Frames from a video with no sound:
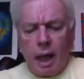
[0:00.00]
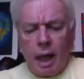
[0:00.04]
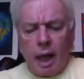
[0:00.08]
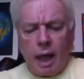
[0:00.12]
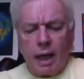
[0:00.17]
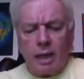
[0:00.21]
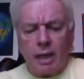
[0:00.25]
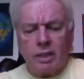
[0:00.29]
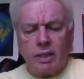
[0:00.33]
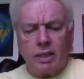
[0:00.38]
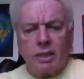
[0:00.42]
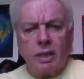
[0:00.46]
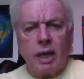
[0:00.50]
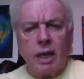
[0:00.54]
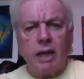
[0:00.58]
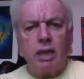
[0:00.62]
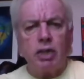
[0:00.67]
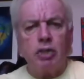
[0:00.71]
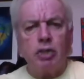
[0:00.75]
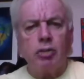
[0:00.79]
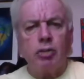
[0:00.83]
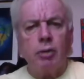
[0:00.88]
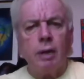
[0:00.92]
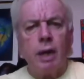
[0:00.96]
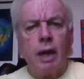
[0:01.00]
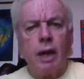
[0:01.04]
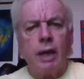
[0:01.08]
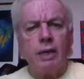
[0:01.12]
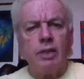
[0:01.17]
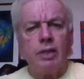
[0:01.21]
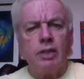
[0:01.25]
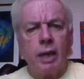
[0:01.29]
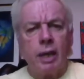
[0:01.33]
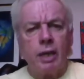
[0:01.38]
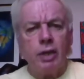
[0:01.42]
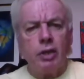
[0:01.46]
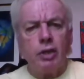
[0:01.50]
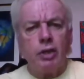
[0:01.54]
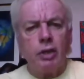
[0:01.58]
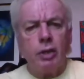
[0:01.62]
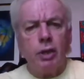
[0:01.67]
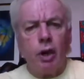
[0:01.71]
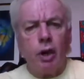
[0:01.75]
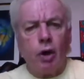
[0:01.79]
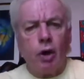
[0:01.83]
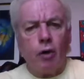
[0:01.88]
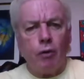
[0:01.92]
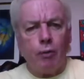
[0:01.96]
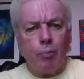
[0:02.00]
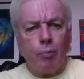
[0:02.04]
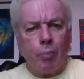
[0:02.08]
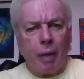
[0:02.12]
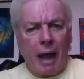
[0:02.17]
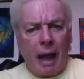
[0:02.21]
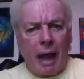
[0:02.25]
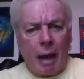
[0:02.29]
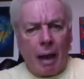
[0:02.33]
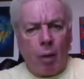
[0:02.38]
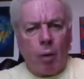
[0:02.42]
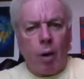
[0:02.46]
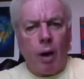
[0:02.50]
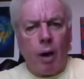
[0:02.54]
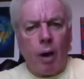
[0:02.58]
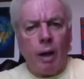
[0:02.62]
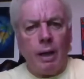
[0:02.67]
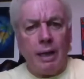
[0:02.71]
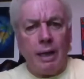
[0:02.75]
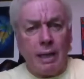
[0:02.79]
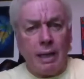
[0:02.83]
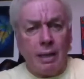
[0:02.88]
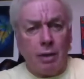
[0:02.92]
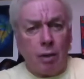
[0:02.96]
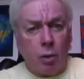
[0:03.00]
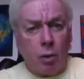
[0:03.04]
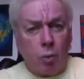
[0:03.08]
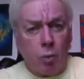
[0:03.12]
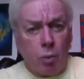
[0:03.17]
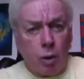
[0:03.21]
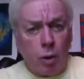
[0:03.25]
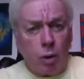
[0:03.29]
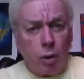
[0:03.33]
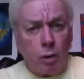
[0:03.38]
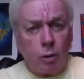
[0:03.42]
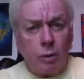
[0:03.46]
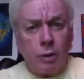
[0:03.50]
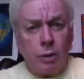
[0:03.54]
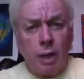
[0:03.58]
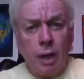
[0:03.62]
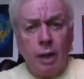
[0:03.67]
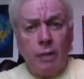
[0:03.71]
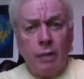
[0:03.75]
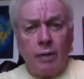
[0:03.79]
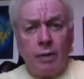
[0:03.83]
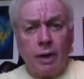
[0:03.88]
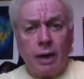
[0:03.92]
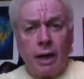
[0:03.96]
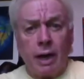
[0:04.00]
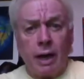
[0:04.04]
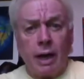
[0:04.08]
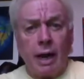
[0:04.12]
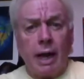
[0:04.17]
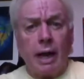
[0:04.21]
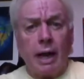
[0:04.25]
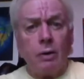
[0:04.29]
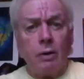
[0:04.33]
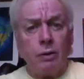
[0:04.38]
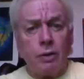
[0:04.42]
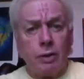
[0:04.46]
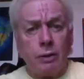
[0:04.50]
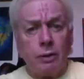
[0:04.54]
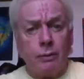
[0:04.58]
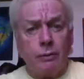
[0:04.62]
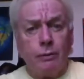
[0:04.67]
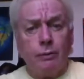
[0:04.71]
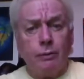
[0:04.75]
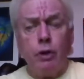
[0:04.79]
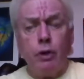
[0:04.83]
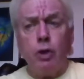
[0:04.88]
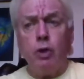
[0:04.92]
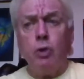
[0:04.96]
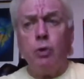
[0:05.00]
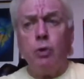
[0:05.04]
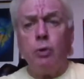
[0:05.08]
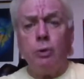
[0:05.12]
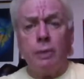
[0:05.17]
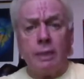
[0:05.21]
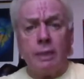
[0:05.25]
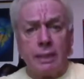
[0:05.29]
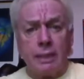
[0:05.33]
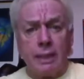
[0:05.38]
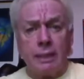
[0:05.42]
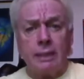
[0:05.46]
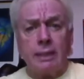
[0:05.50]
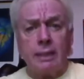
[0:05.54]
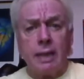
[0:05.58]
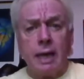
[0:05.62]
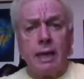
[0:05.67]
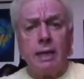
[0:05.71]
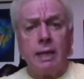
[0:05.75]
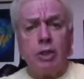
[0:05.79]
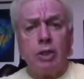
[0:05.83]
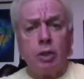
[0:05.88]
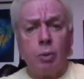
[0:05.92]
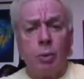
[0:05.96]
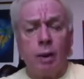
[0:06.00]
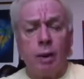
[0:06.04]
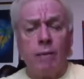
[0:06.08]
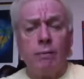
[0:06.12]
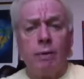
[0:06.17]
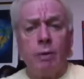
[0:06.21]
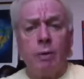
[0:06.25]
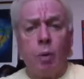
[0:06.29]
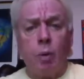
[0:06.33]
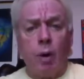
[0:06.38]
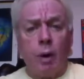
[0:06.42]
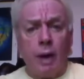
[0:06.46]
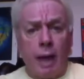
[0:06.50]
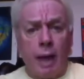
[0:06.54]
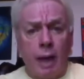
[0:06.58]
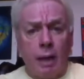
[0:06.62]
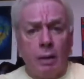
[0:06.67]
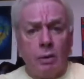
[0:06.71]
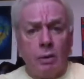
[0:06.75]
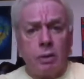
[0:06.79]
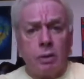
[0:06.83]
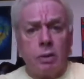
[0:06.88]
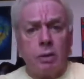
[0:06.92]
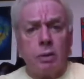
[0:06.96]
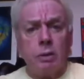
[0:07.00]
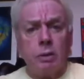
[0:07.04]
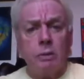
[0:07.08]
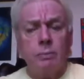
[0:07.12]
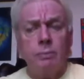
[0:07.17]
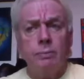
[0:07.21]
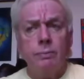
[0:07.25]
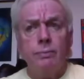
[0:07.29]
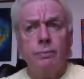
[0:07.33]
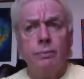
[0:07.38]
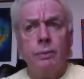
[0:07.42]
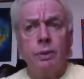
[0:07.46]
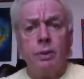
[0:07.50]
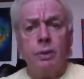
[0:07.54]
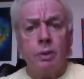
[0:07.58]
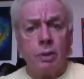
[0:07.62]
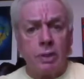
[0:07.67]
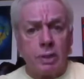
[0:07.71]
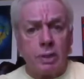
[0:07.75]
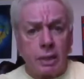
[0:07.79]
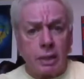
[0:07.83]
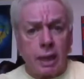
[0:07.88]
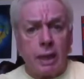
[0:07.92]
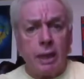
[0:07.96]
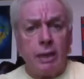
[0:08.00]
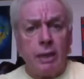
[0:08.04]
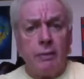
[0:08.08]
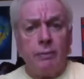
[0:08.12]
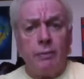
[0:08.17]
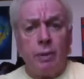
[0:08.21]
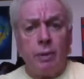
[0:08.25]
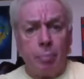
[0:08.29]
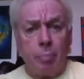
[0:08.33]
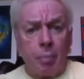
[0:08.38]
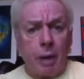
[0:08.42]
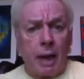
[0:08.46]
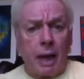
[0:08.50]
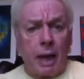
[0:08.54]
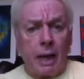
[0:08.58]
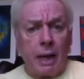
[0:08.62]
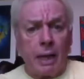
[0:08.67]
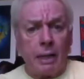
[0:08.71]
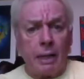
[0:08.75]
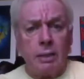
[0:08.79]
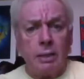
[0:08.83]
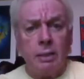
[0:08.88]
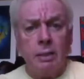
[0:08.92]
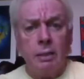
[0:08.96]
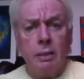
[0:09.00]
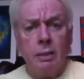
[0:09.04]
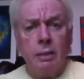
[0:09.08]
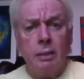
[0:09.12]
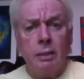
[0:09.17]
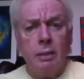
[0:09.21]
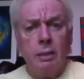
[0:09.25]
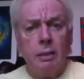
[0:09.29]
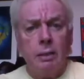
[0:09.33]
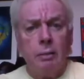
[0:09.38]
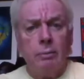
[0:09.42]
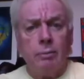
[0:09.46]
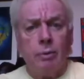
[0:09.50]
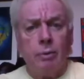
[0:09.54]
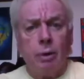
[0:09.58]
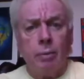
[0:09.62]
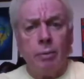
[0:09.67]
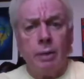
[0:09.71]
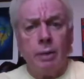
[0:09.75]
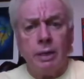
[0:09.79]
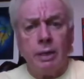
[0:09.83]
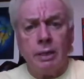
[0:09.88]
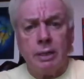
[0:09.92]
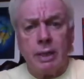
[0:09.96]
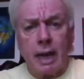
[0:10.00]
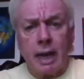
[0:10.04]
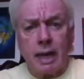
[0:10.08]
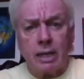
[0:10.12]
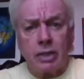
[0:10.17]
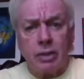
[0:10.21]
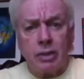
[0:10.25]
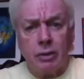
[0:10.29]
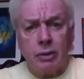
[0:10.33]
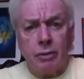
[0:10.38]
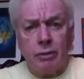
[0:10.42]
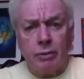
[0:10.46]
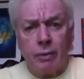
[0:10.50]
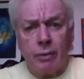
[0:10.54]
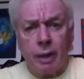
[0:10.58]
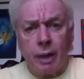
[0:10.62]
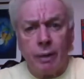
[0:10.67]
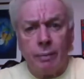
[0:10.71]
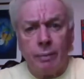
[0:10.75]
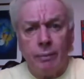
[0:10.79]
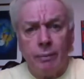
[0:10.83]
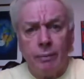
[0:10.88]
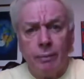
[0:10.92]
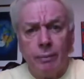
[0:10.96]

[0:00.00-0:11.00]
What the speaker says: A centralization of power in the world that allows the few to dictate to everyone else to save the planet from catastrophe.